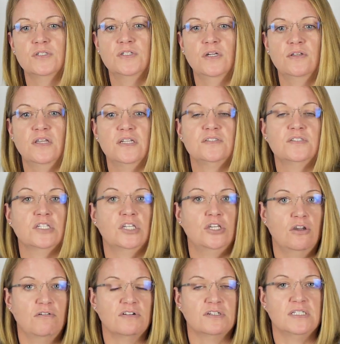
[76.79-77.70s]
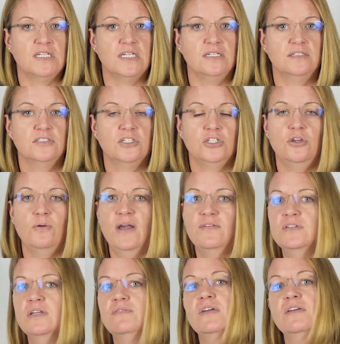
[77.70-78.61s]
So there's security. So you
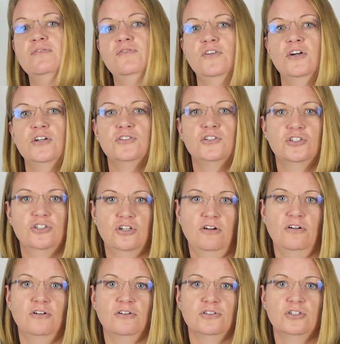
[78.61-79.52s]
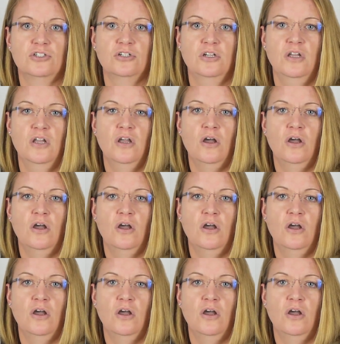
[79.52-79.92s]
have to have a first charge